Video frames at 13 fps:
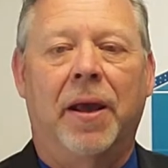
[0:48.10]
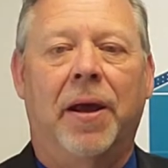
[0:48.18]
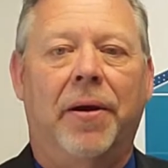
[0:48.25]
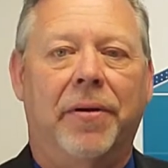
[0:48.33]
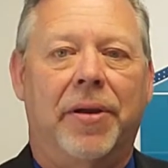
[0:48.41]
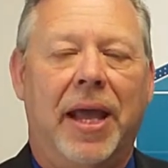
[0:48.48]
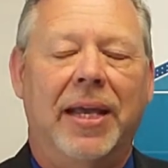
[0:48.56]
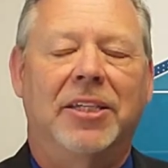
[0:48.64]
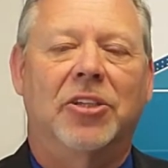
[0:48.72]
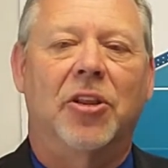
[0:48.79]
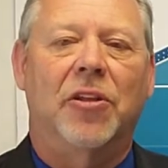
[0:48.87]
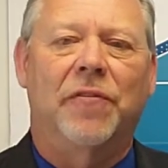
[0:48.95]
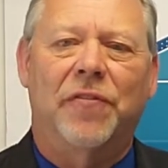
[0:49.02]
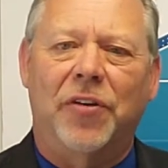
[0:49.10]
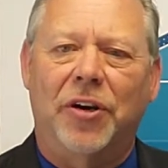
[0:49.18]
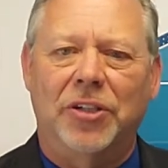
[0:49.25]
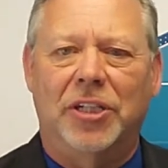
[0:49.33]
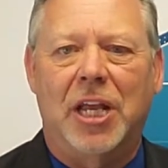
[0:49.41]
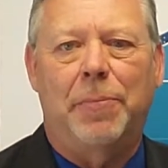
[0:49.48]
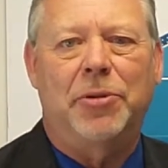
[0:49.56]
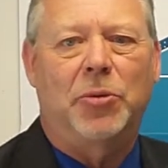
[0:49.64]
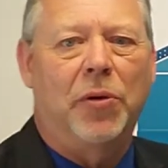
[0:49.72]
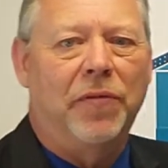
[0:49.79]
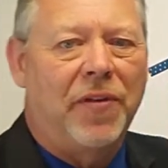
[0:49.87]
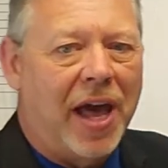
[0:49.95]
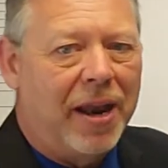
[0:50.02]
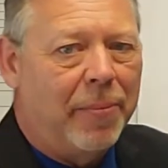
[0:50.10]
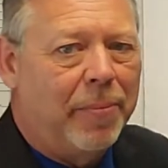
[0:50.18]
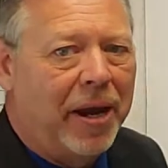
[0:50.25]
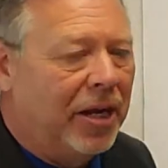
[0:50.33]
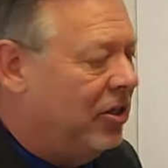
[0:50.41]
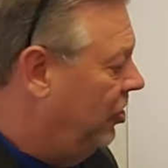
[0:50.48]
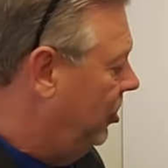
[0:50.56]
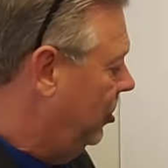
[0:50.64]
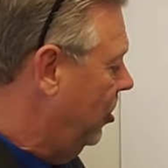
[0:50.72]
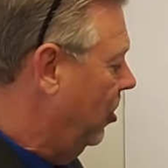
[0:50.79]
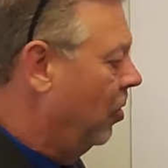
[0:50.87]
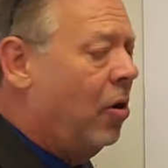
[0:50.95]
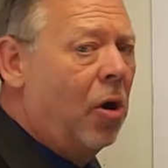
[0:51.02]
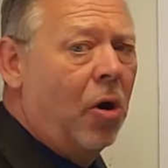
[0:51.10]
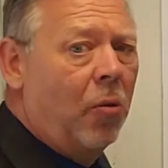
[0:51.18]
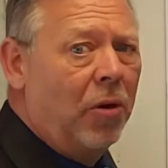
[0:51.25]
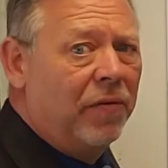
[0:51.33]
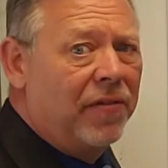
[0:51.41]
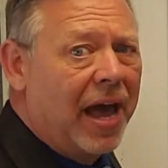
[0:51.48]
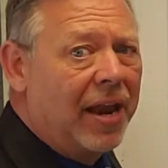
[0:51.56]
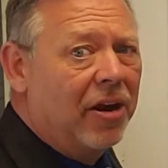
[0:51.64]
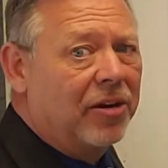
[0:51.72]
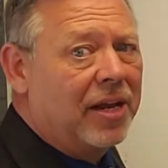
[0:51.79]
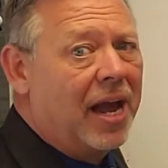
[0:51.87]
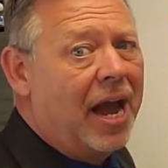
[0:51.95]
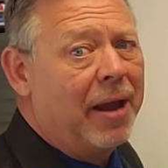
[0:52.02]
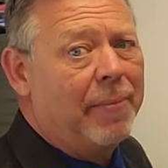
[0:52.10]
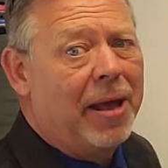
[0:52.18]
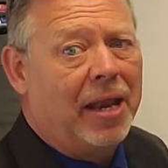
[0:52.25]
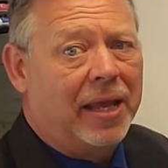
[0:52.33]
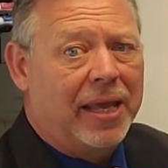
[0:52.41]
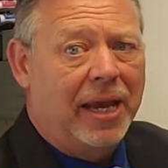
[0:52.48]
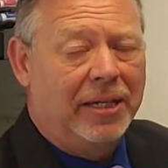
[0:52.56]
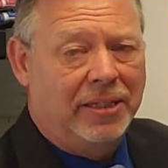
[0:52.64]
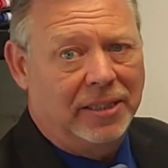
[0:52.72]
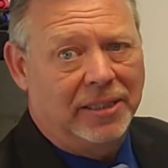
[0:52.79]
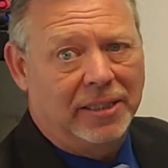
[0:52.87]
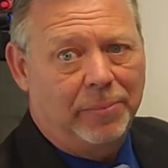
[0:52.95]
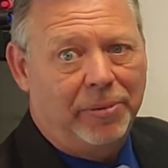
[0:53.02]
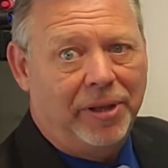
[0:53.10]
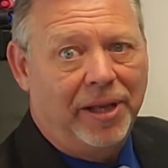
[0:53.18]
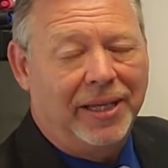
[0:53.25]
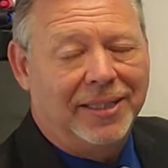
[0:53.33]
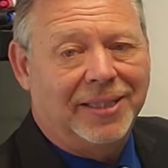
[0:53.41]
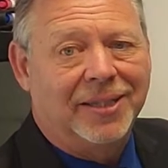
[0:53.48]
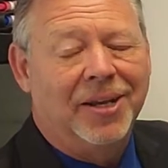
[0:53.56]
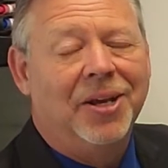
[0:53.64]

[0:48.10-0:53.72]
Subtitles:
Okay, so the first step is we've got to make sure we've got our time allocations in place.